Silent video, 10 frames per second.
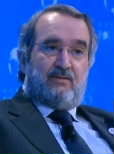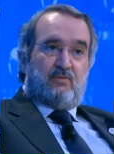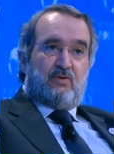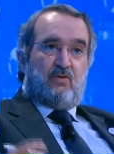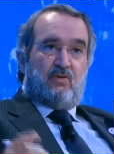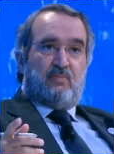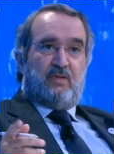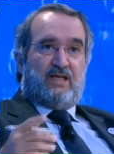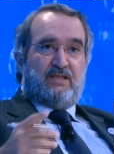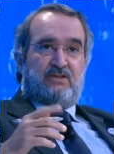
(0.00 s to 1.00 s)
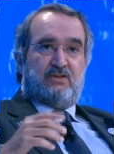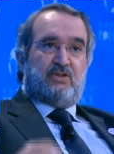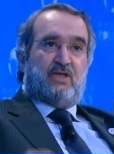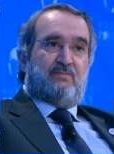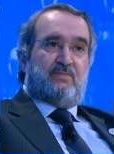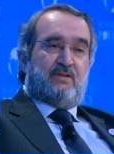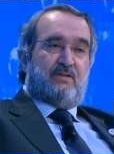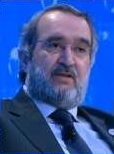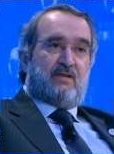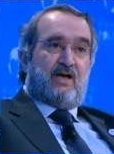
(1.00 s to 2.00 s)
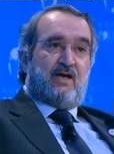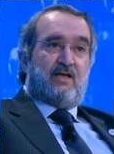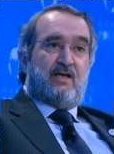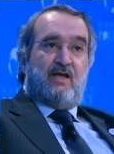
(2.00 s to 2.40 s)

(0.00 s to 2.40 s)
we call them al-Hashd al-Sha'bi in Iraq,